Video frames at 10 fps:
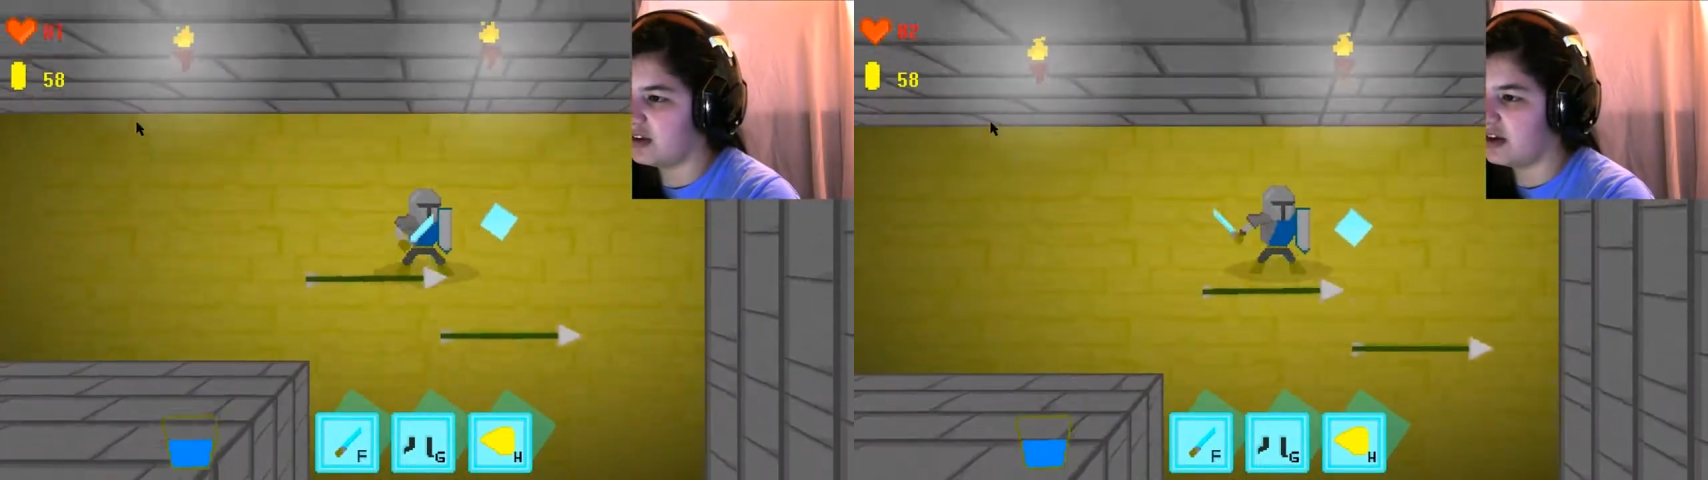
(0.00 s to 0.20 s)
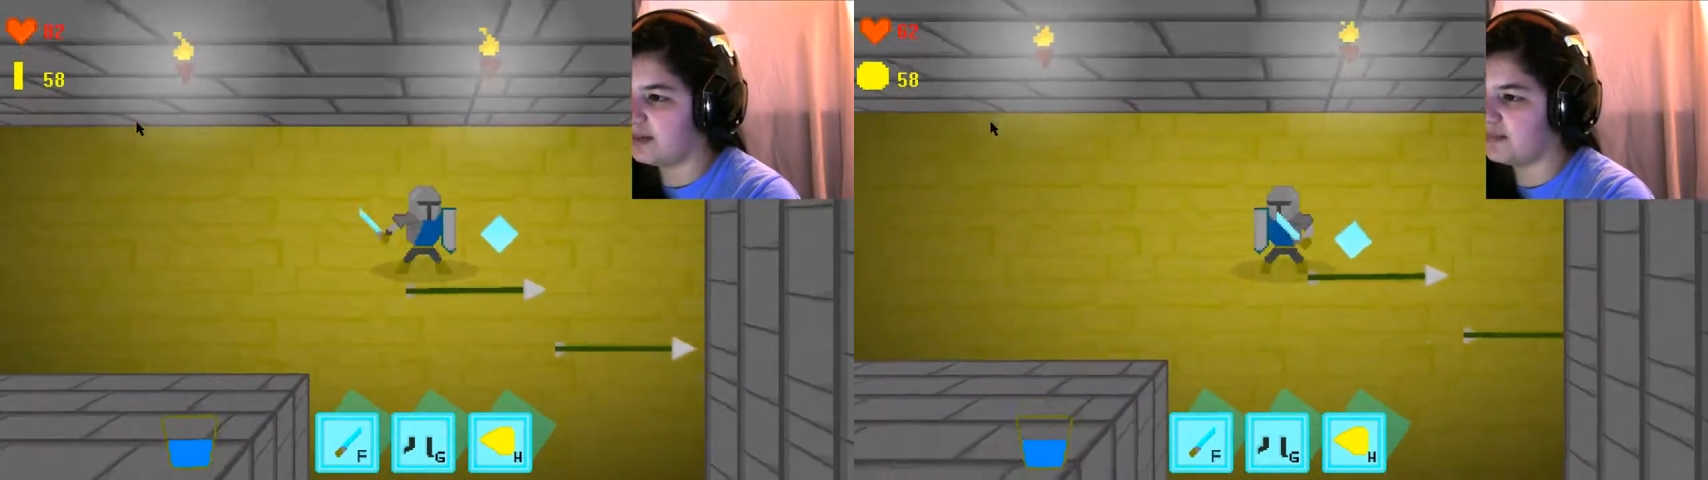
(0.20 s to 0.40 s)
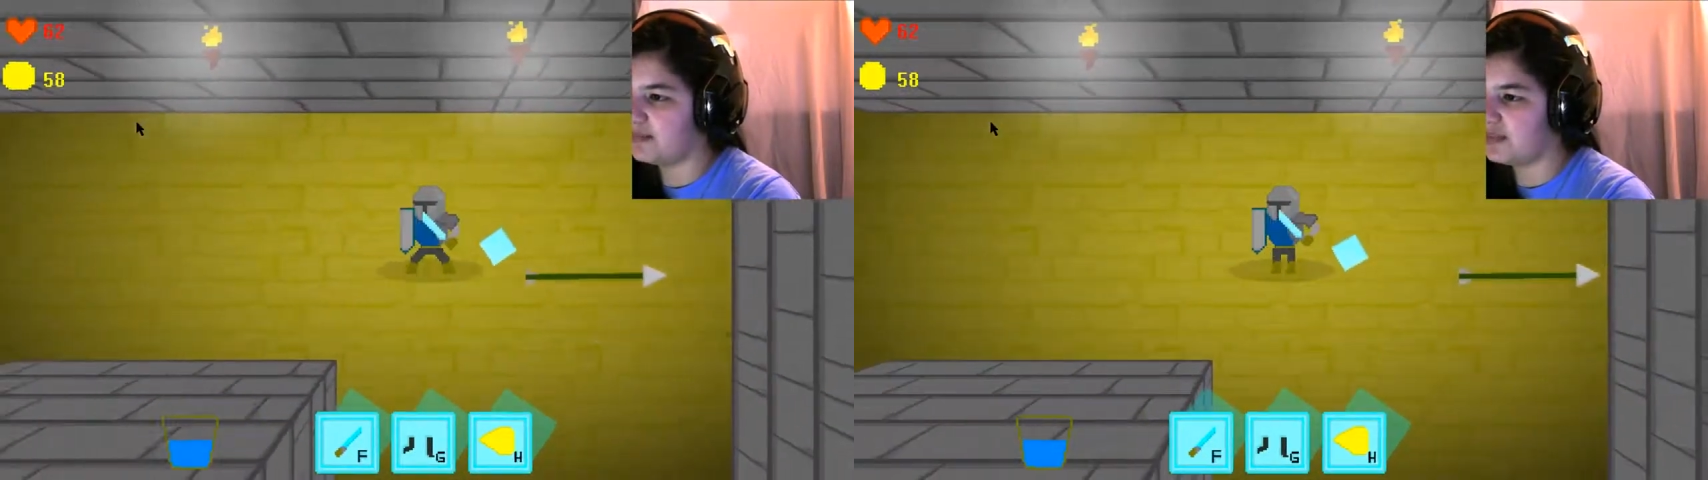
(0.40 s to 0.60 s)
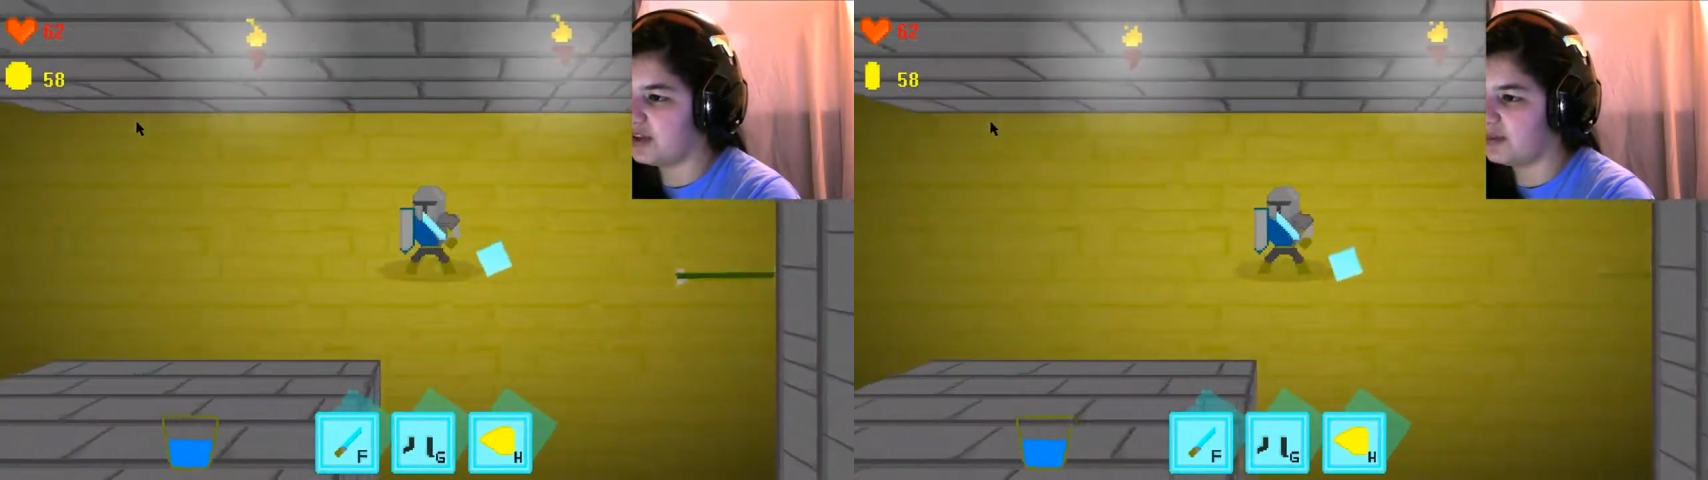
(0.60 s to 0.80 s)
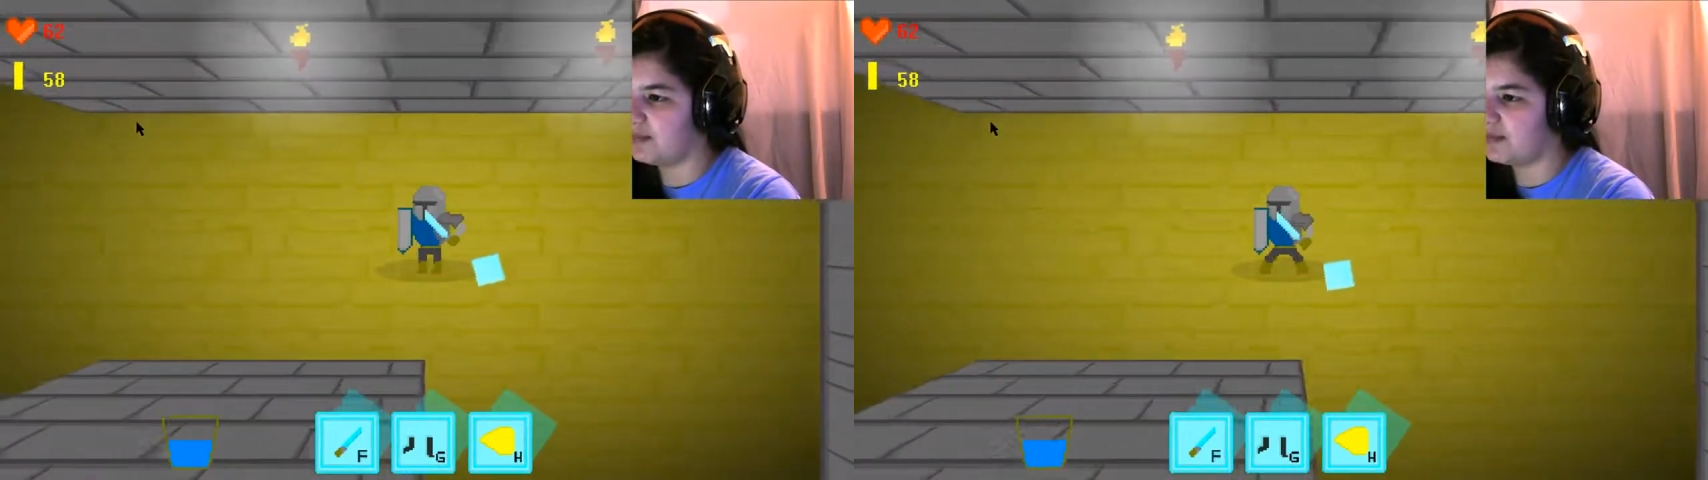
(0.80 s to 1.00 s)
Oh,
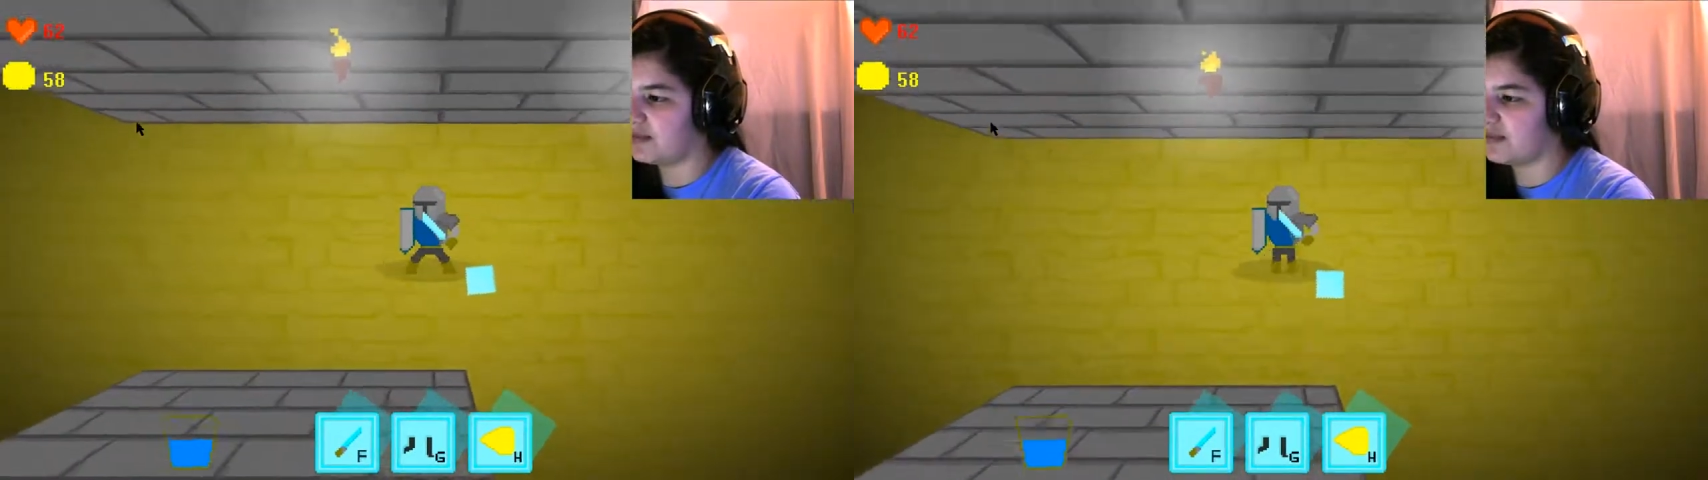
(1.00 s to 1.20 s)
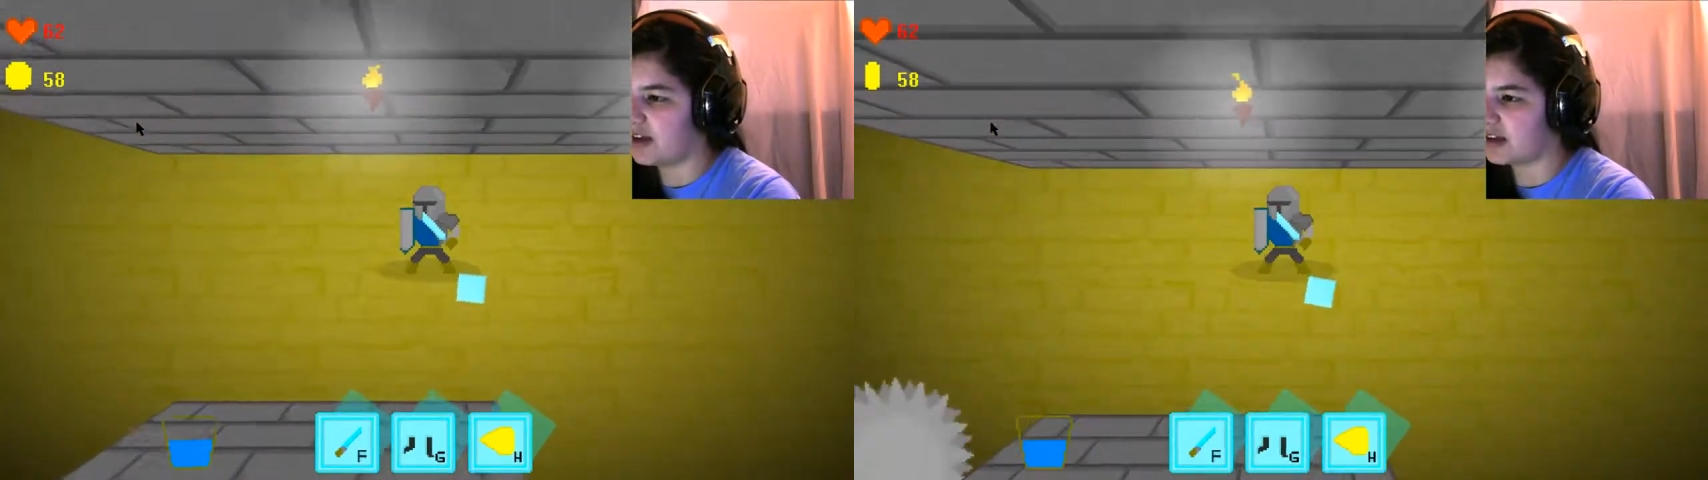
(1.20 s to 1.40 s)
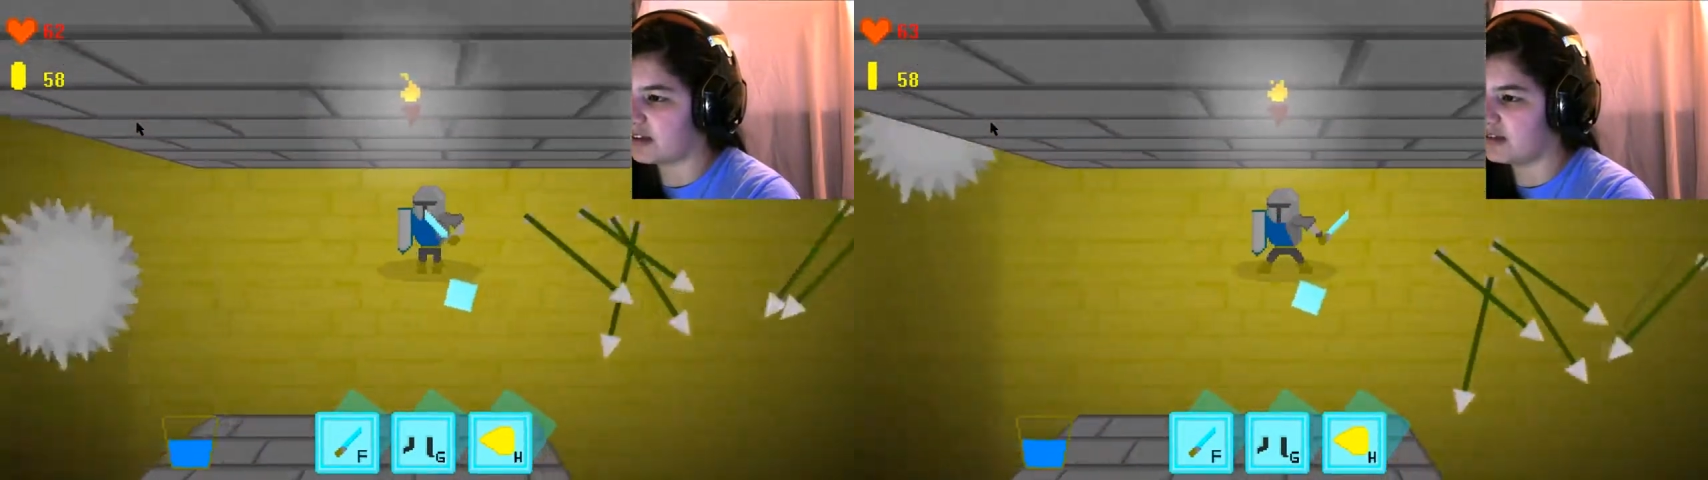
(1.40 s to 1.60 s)
nope. Fuck.